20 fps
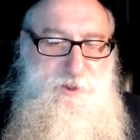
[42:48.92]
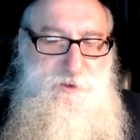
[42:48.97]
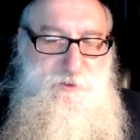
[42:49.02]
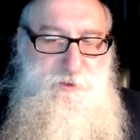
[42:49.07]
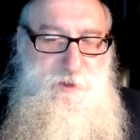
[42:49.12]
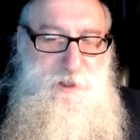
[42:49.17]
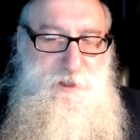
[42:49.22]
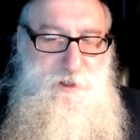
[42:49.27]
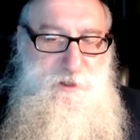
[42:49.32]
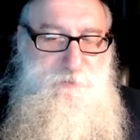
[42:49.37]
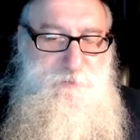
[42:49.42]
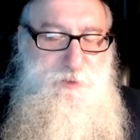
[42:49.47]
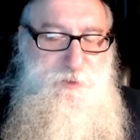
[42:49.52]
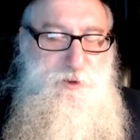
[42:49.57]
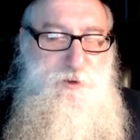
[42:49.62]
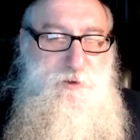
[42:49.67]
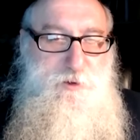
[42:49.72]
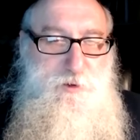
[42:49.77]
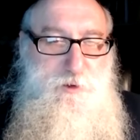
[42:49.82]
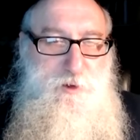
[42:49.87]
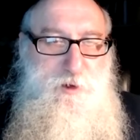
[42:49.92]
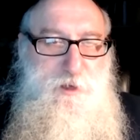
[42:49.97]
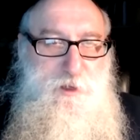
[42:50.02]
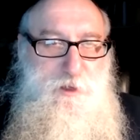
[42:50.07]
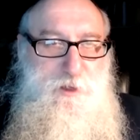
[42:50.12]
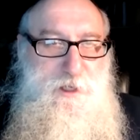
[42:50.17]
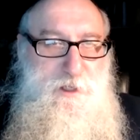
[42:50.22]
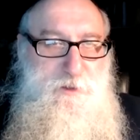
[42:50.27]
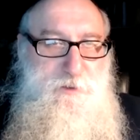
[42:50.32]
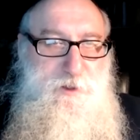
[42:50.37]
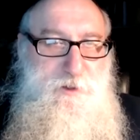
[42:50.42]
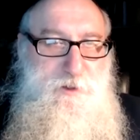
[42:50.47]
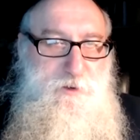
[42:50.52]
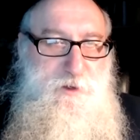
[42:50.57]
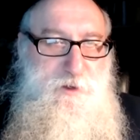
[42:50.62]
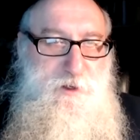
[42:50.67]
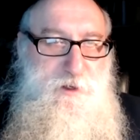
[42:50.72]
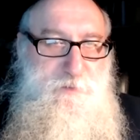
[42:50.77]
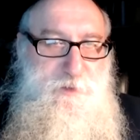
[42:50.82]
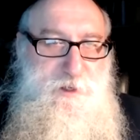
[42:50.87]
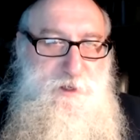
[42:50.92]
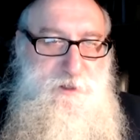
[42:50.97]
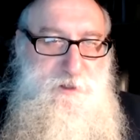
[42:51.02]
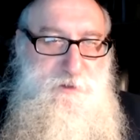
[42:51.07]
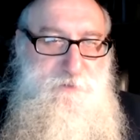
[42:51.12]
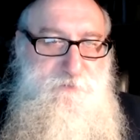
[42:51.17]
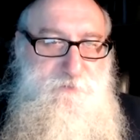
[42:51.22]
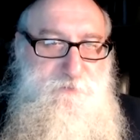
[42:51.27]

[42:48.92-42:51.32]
are really the pure oil that we're talking about